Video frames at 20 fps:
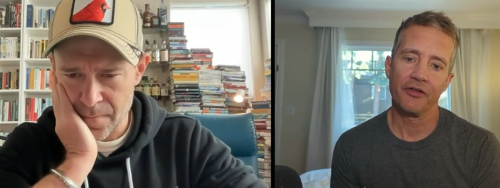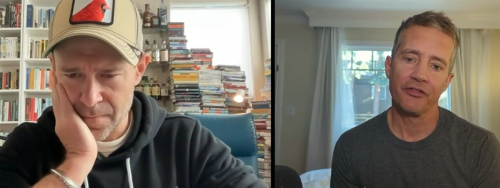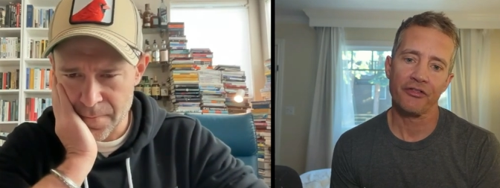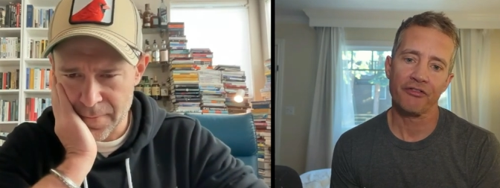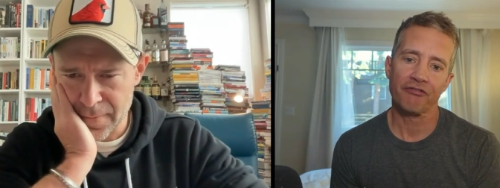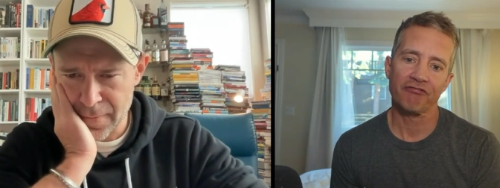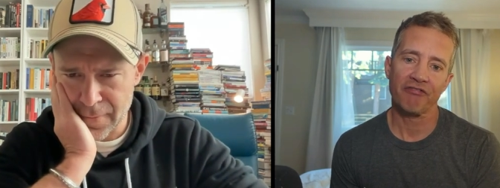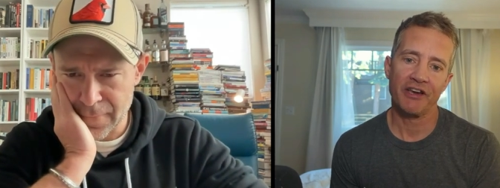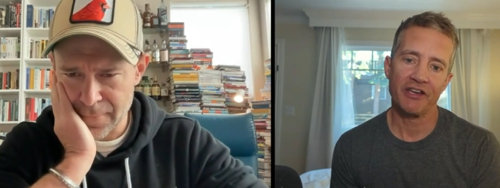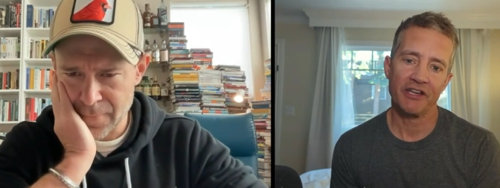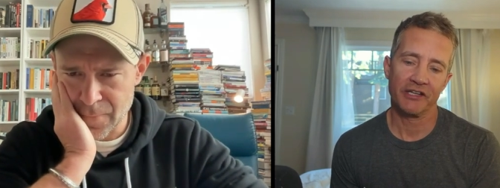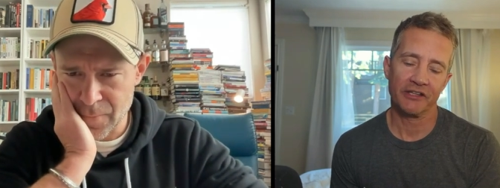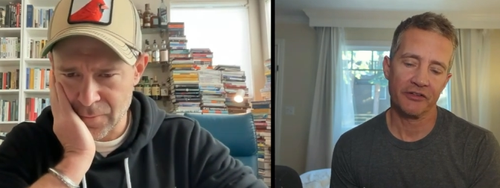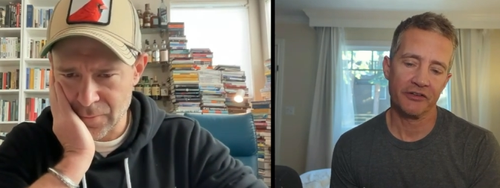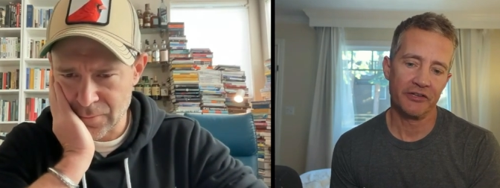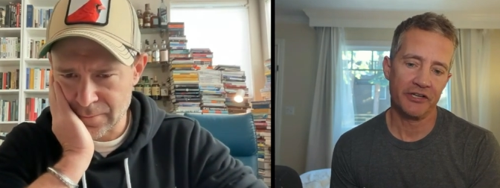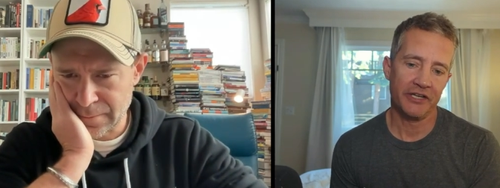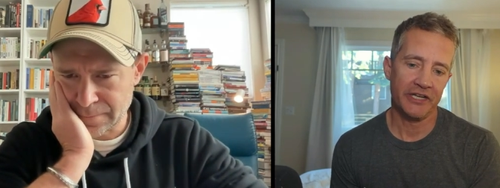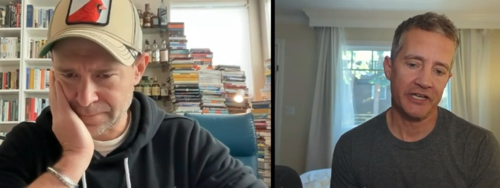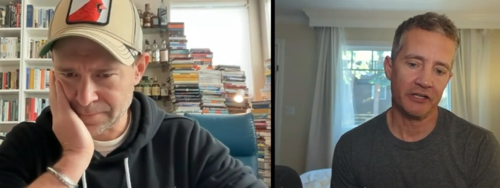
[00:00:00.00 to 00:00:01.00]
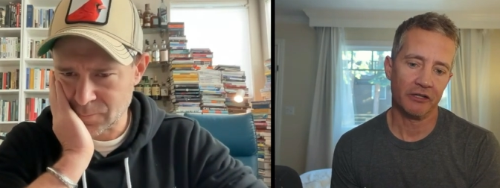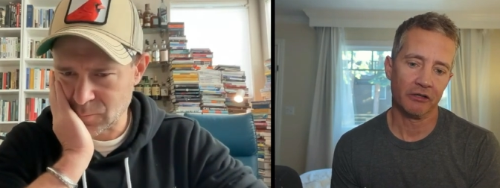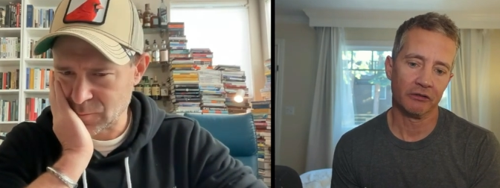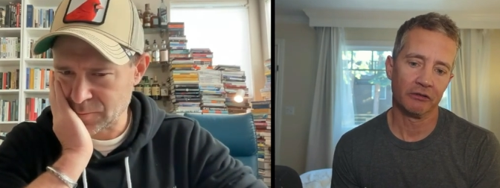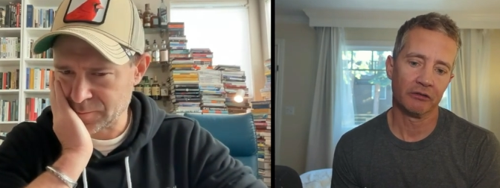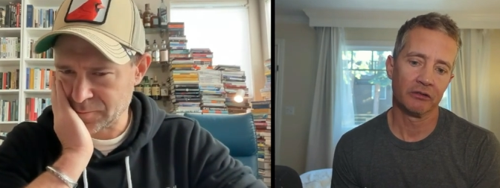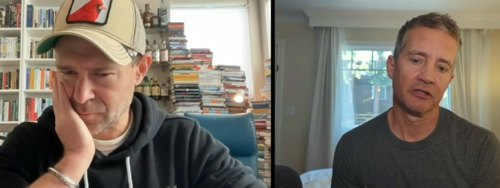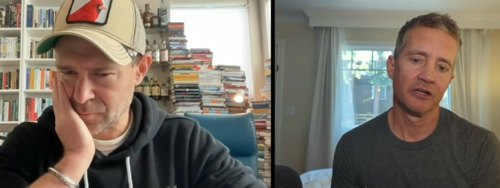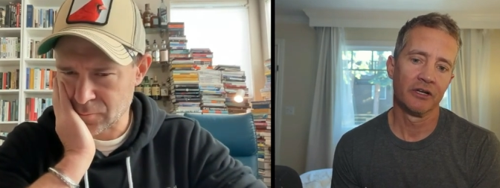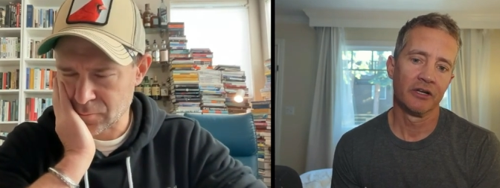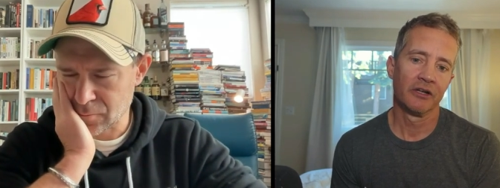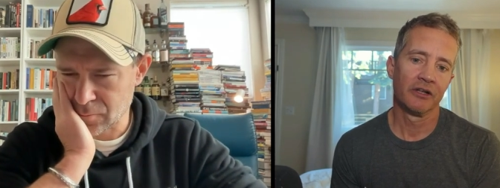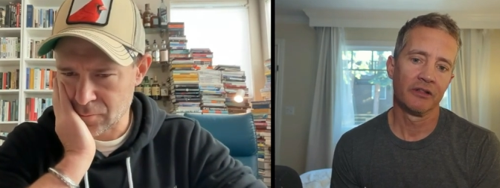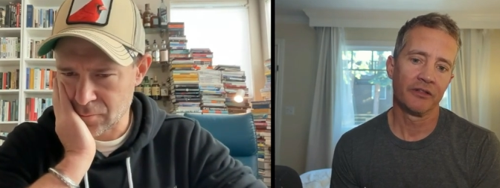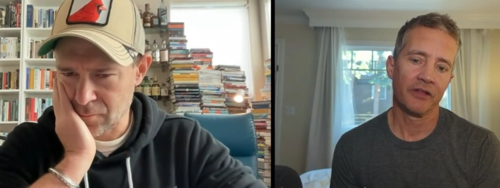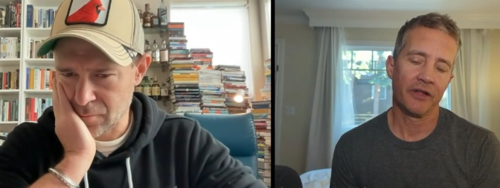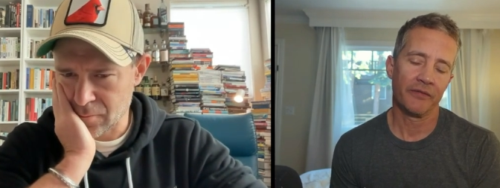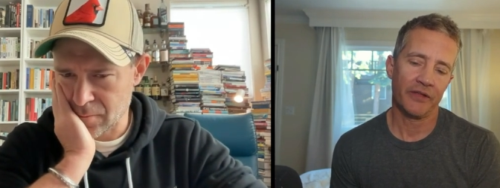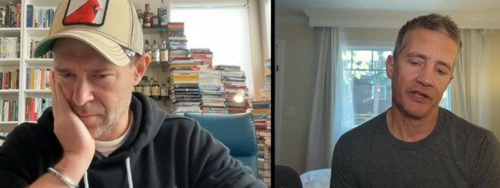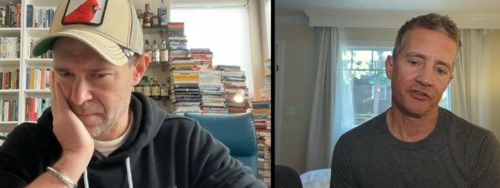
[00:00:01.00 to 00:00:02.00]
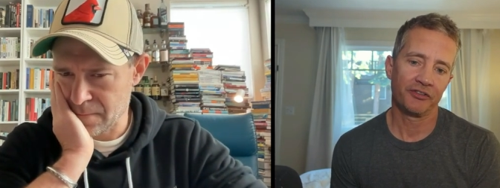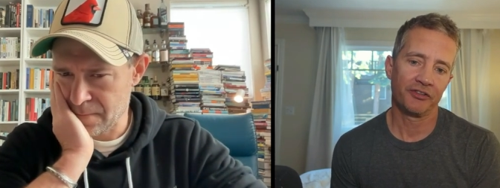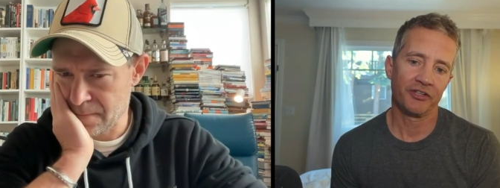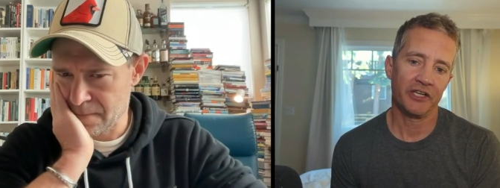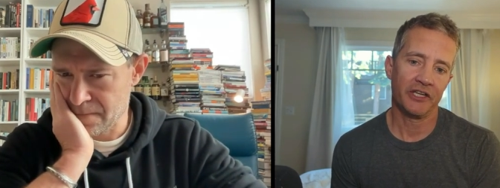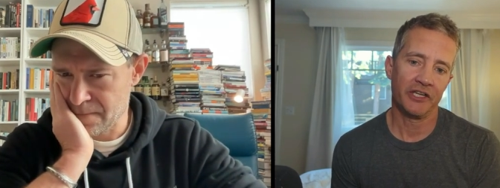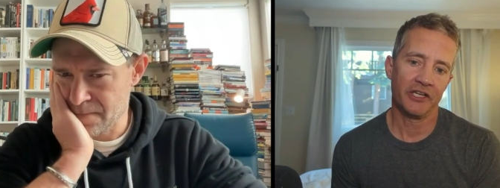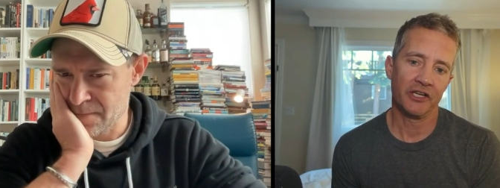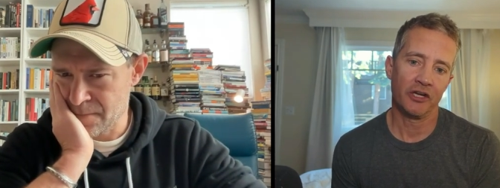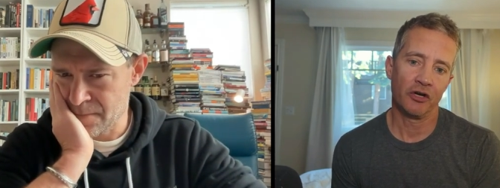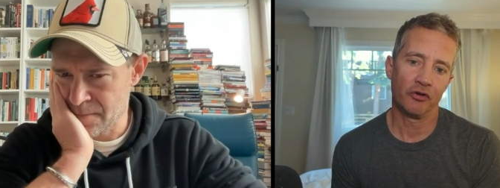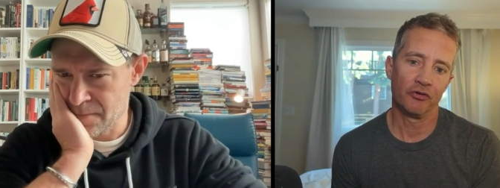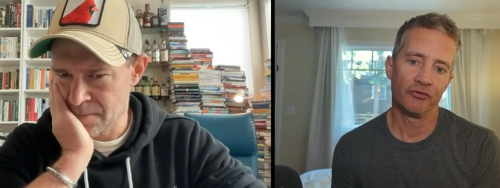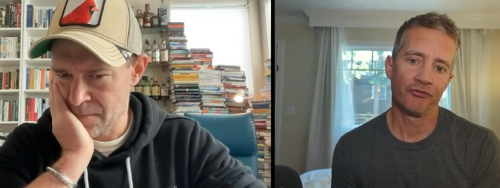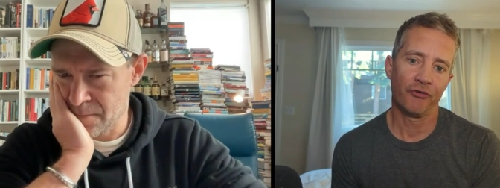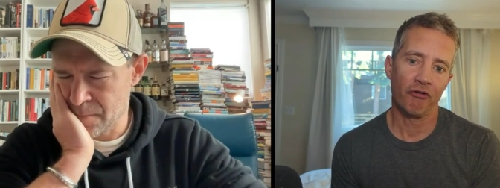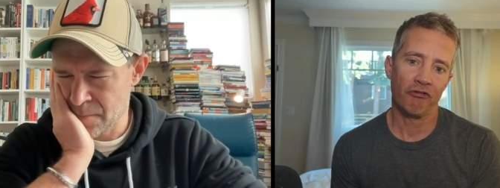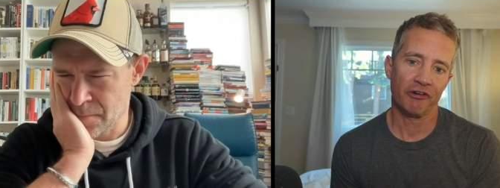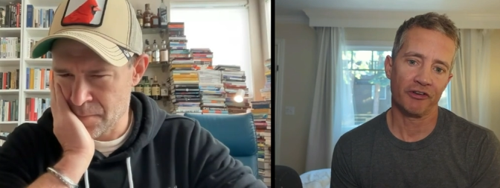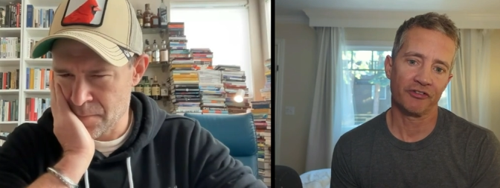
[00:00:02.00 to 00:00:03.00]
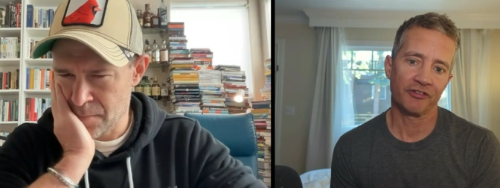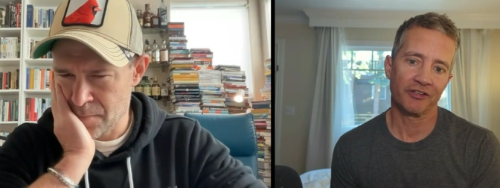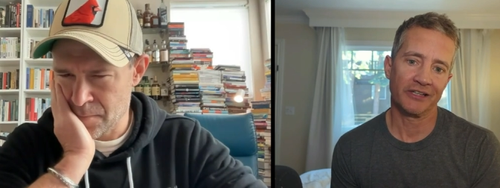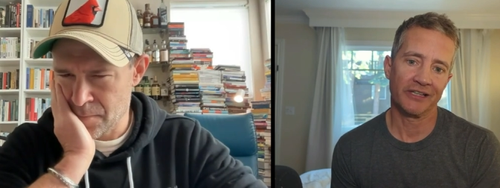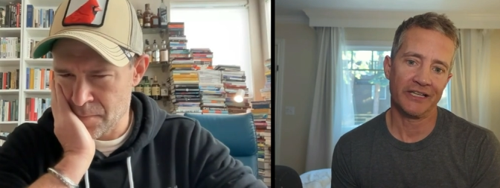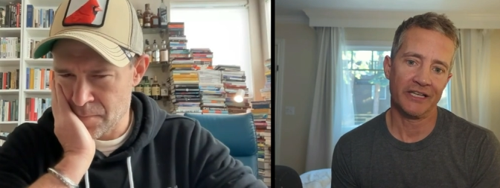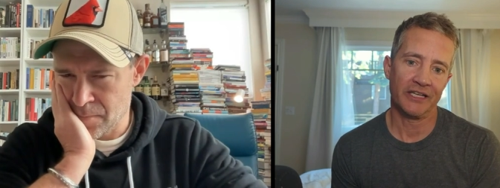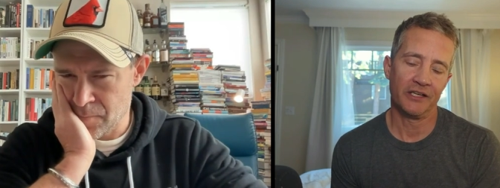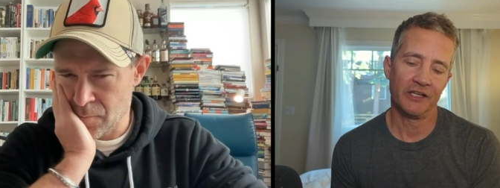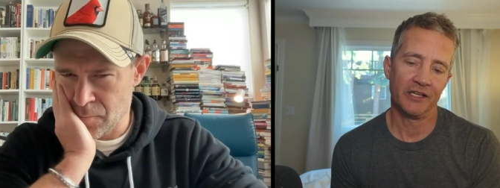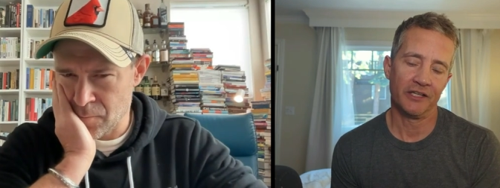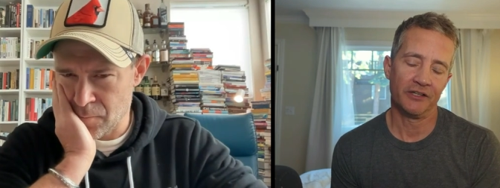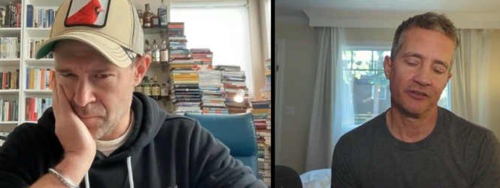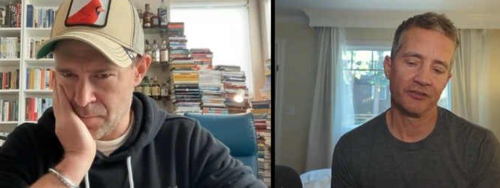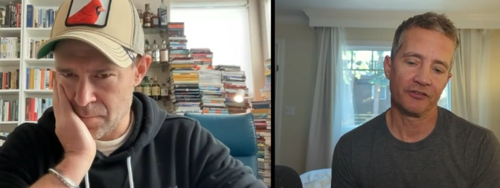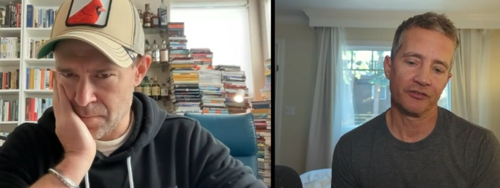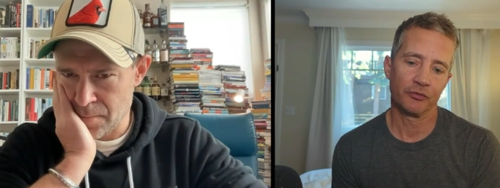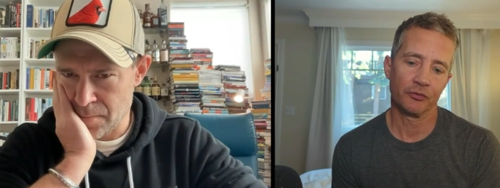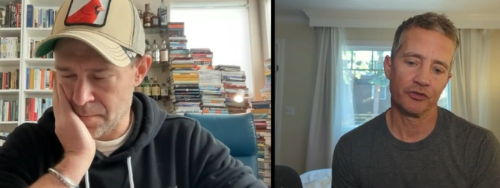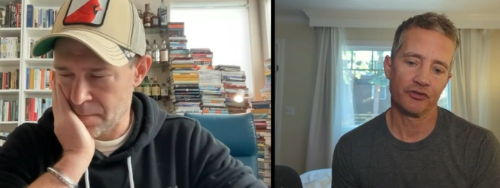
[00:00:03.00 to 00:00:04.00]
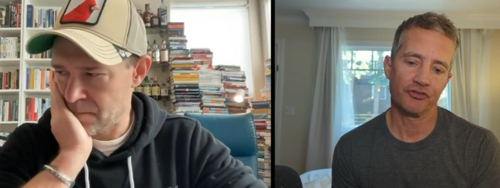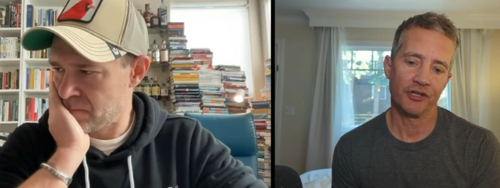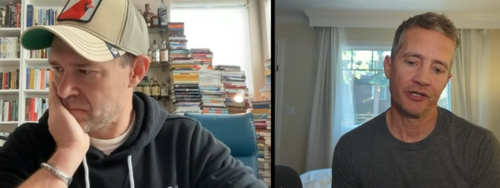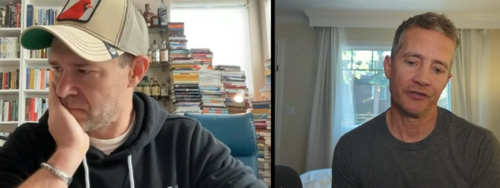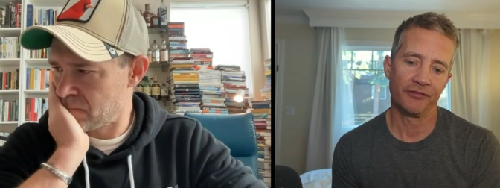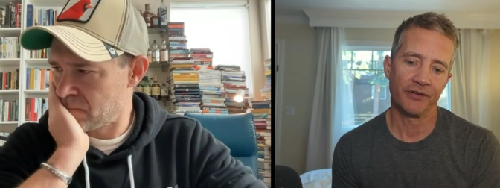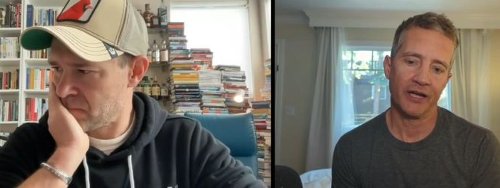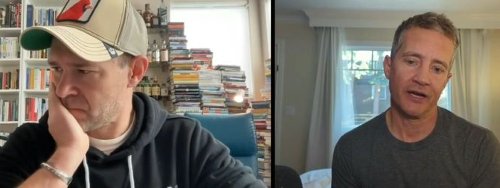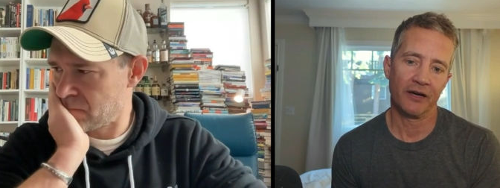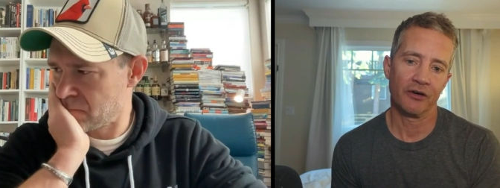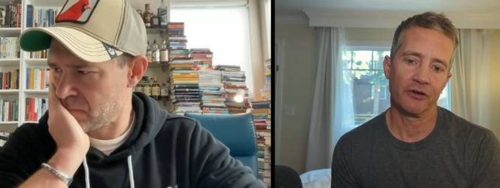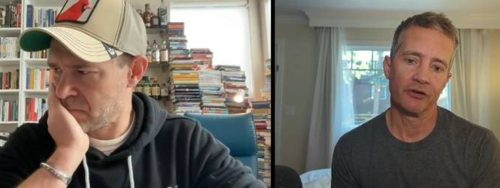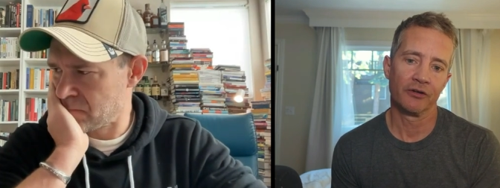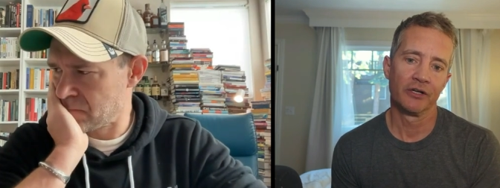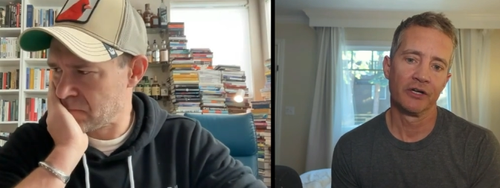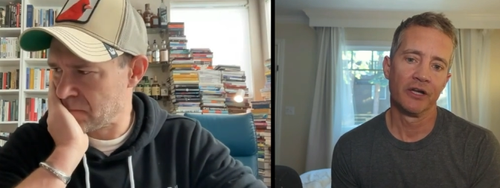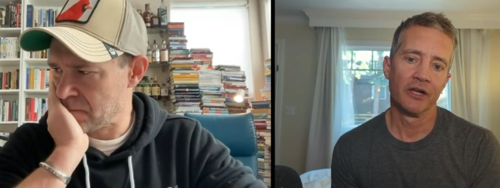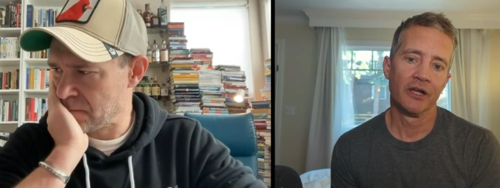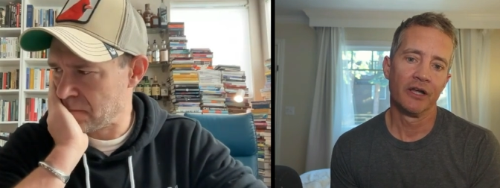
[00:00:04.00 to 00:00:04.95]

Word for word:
Speaker 1: threading the needle that their CEO Forrest Lee needs to achieve now